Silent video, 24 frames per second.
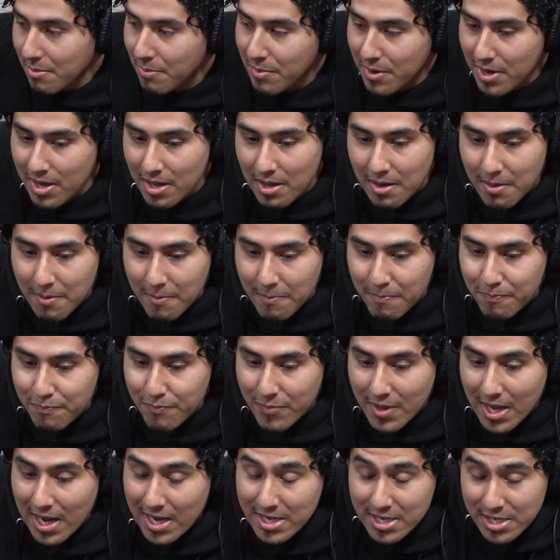But
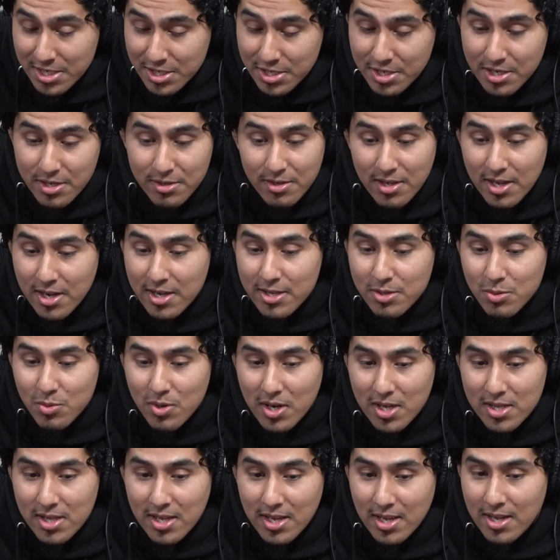I just chilled. I didn't do
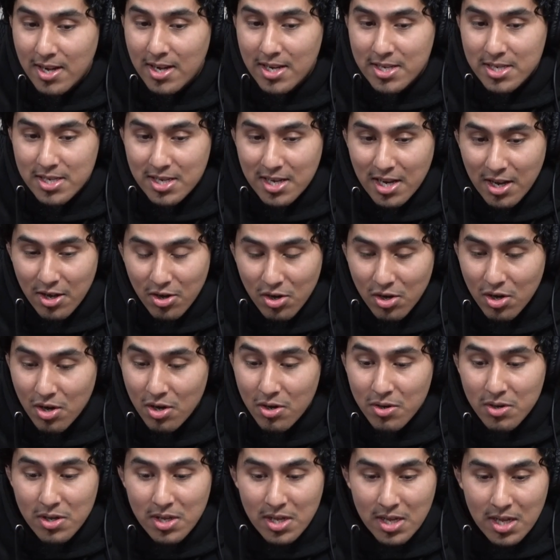nothing. And I just let her
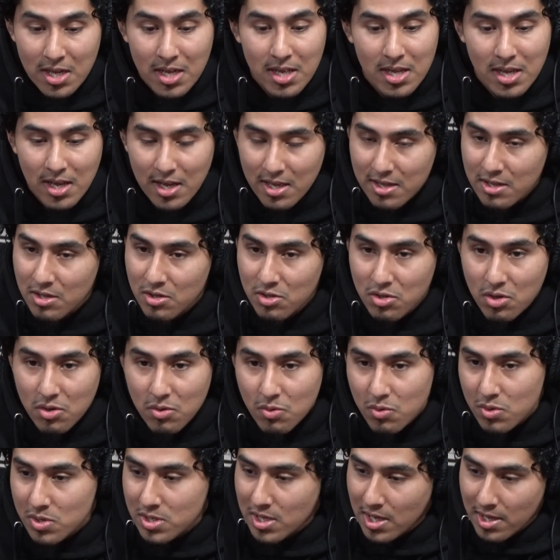go. And the
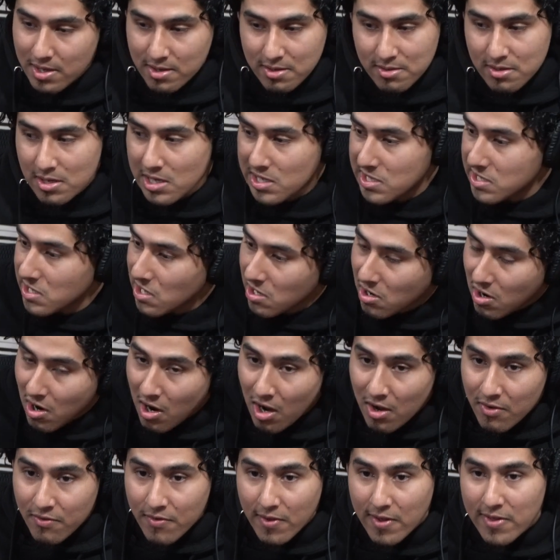dude was like, he took
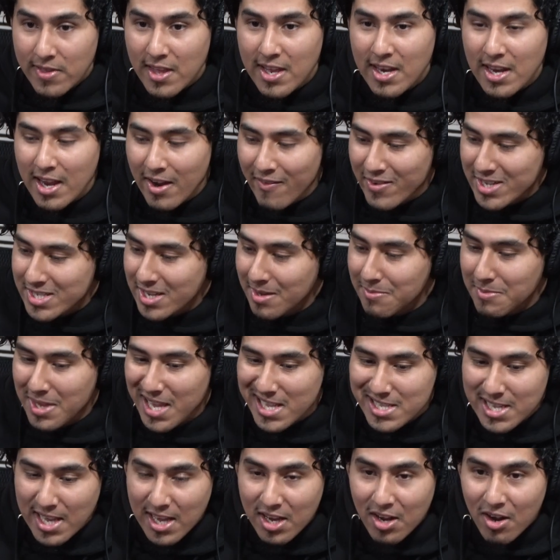off. And then every time
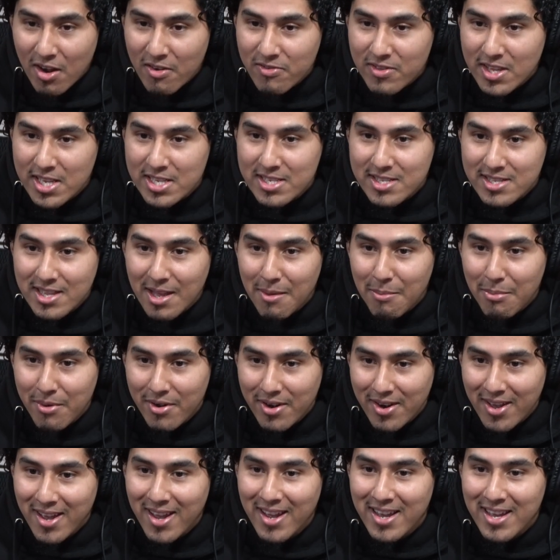they take off, they step
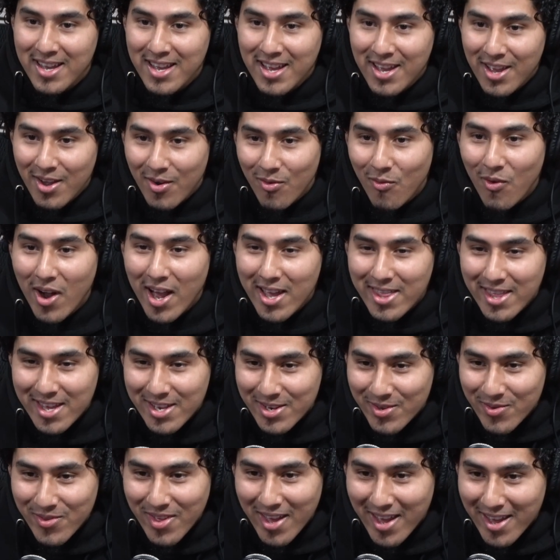on it. Why
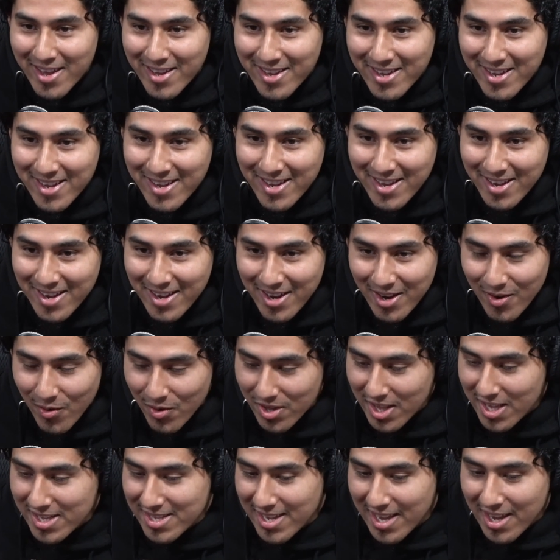they do that?
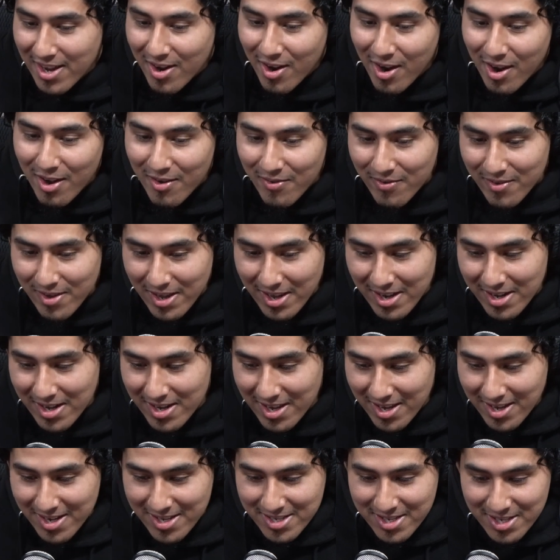When they take off
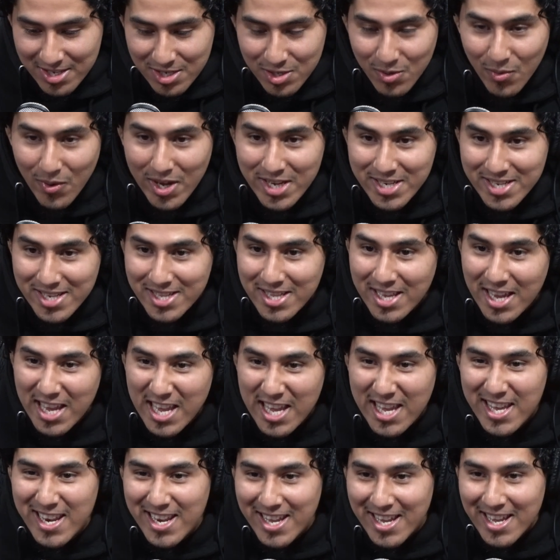in a situation, they
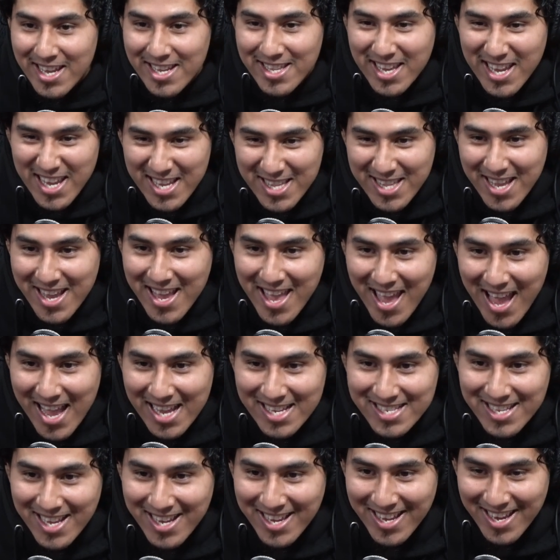hit the
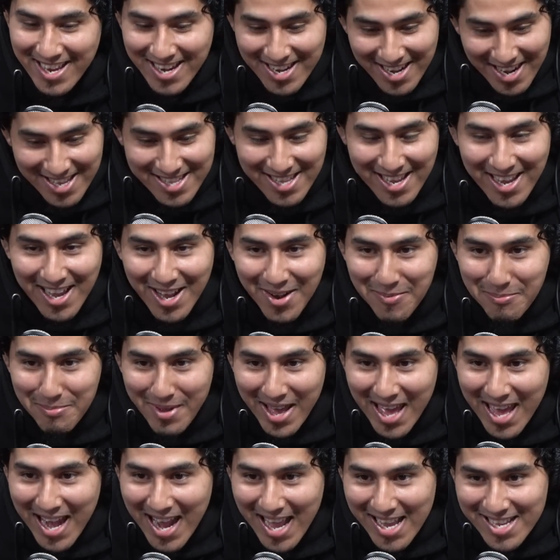gas like they got a
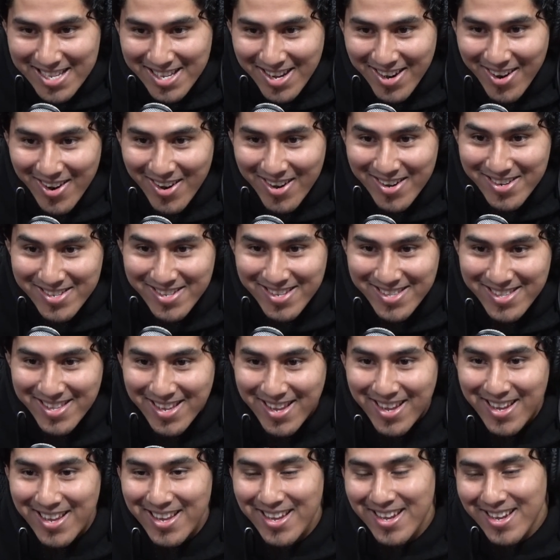badass car or
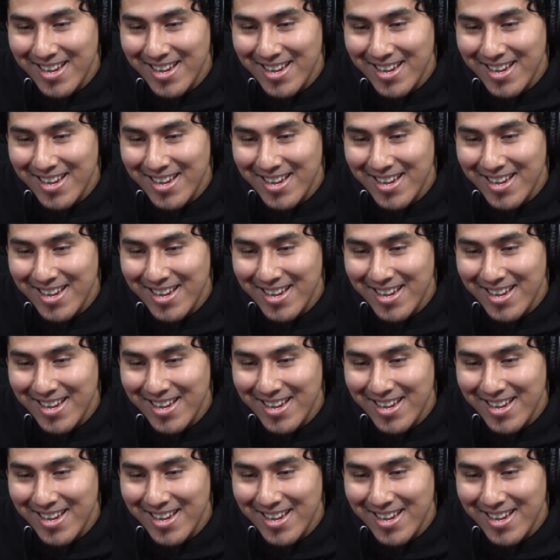something.